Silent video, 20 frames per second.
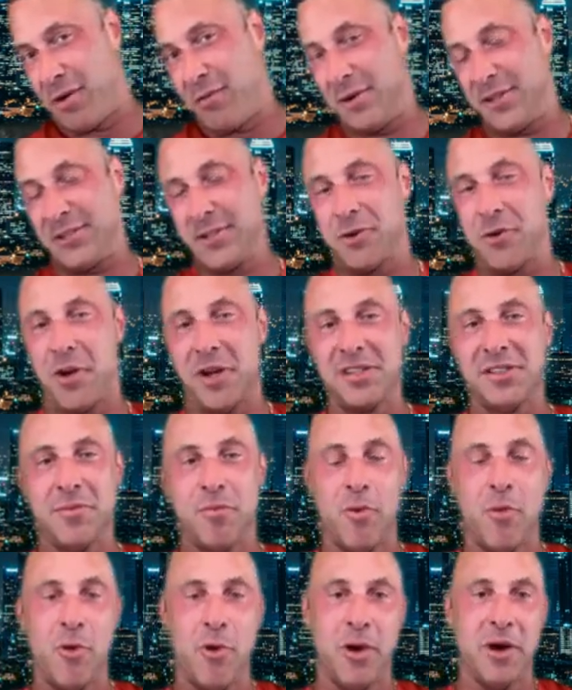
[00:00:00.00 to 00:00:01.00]
pretty much across
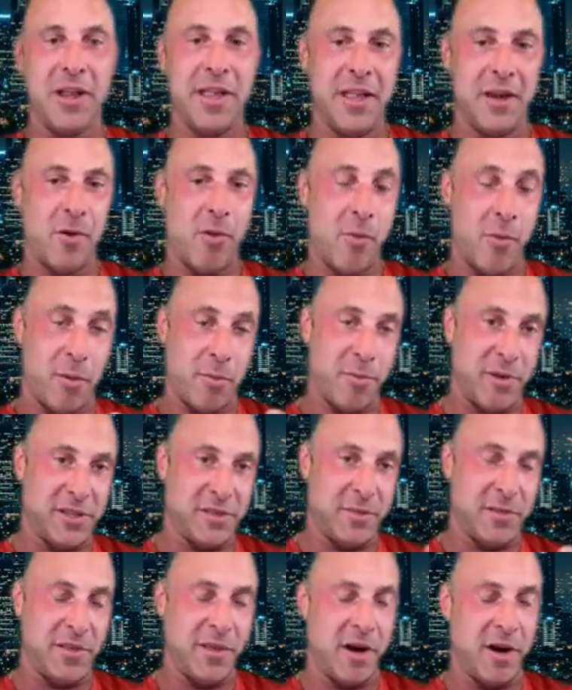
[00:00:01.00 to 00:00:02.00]
the board in hormone
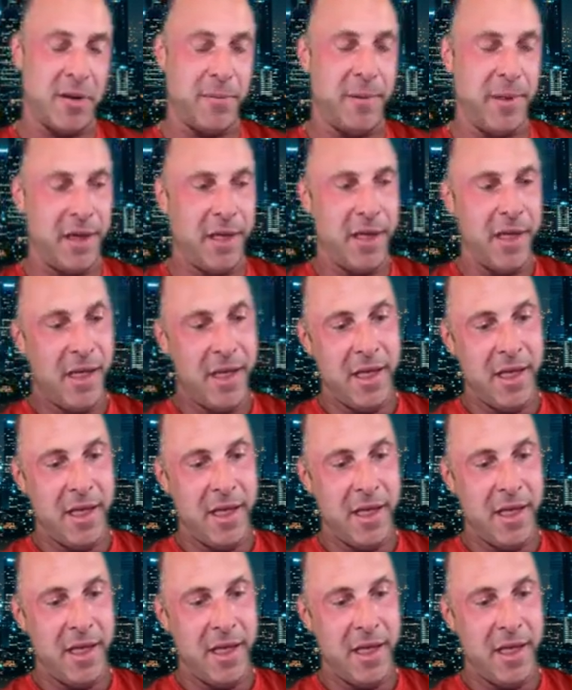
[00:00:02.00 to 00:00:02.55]
replacement therapy,